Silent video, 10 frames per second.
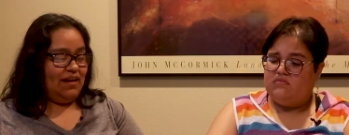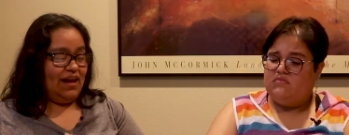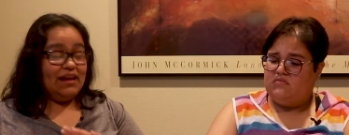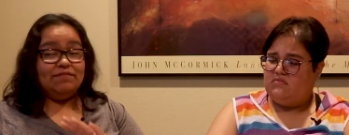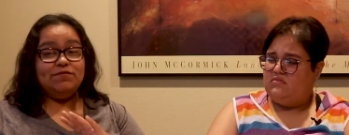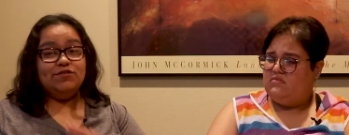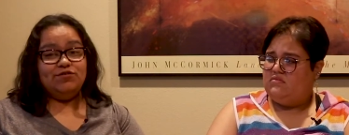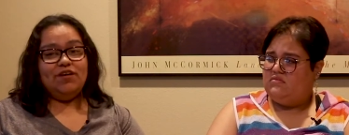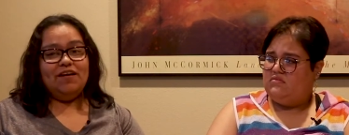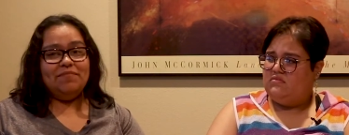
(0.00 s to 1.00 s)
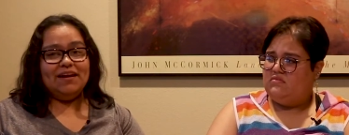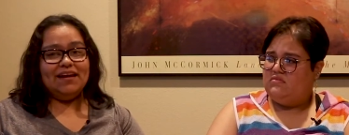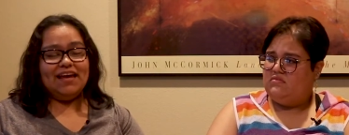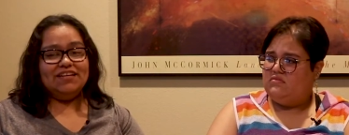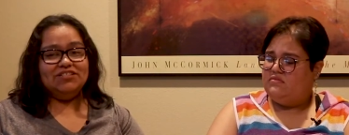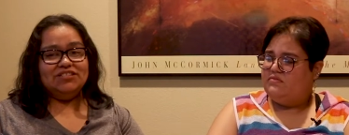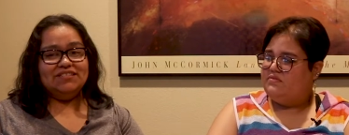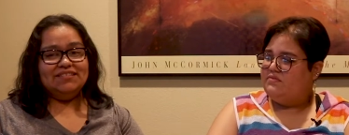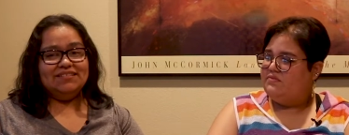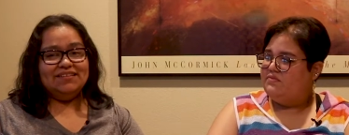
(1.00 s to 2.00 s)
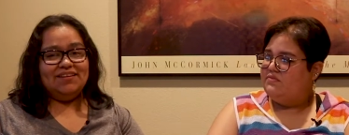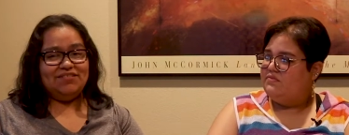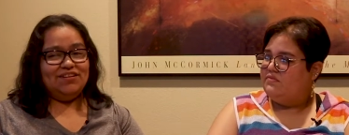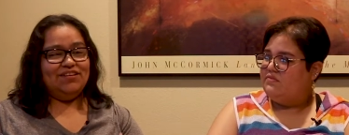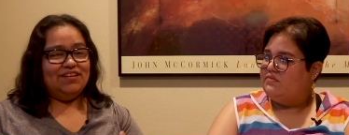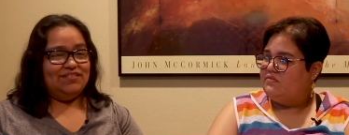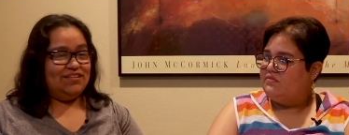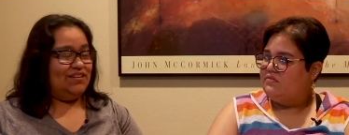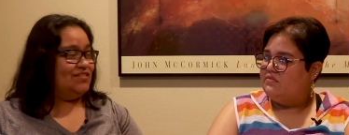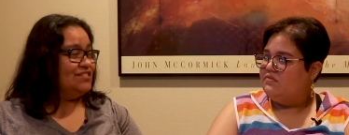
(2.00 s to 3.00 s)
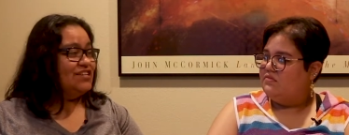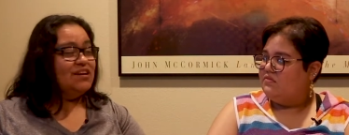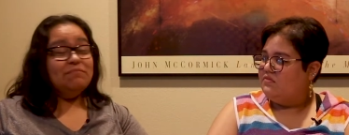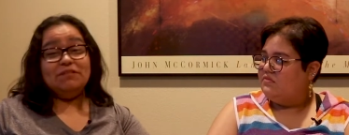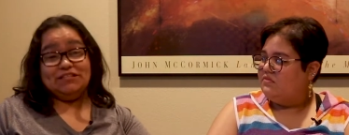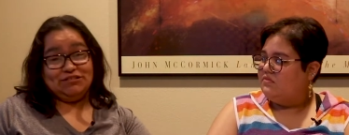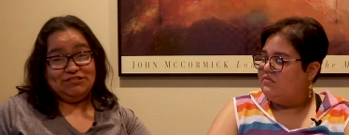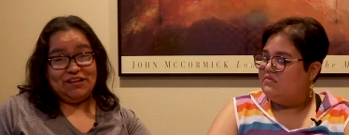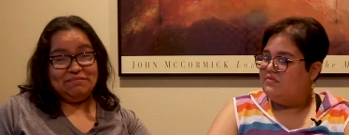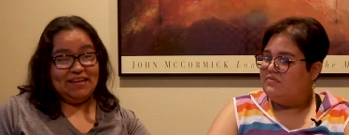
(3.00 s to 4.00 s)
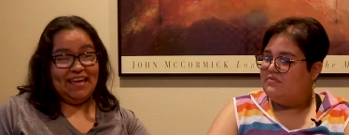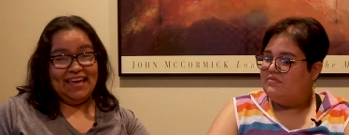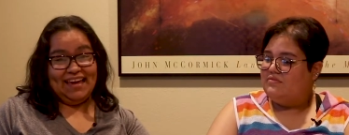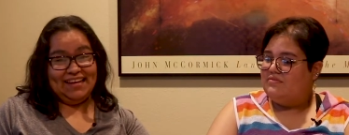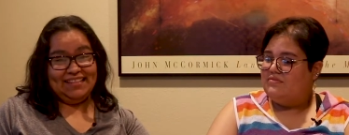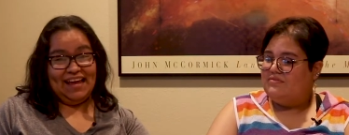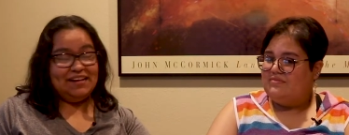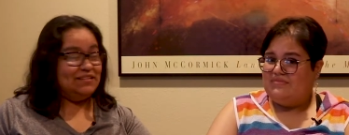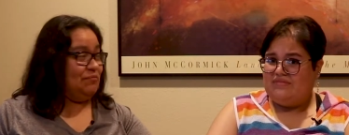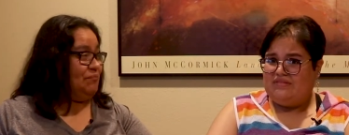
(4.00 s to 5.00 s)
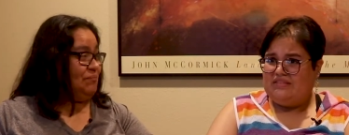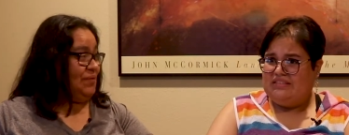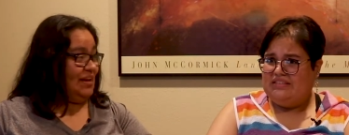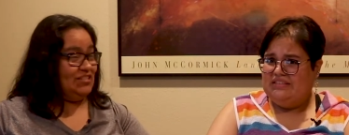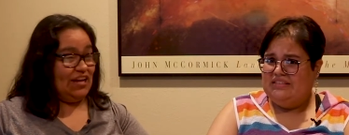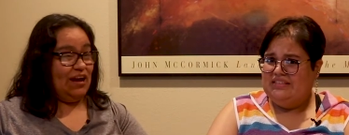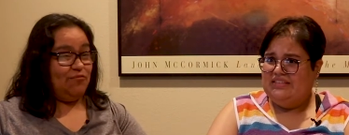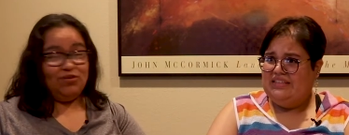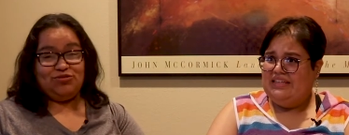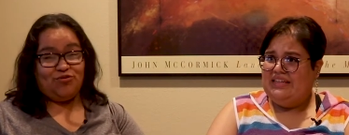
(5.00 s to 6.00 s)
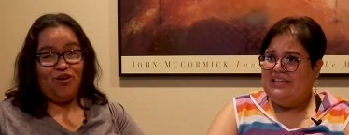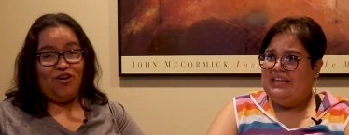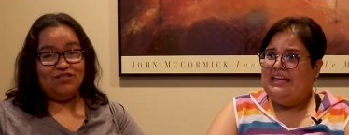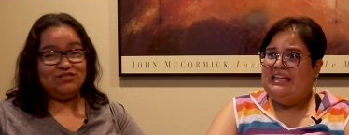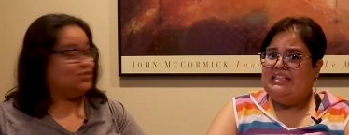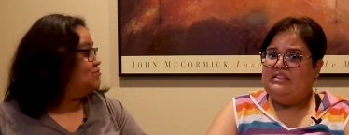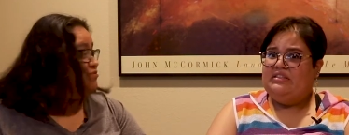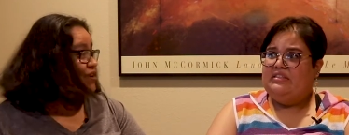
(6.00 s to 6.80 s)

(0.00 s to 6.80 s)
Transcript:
Speaker 1: And if you do have medication out there and you can hear this, please don't stop taking it. That is a big giant withdrawal. Do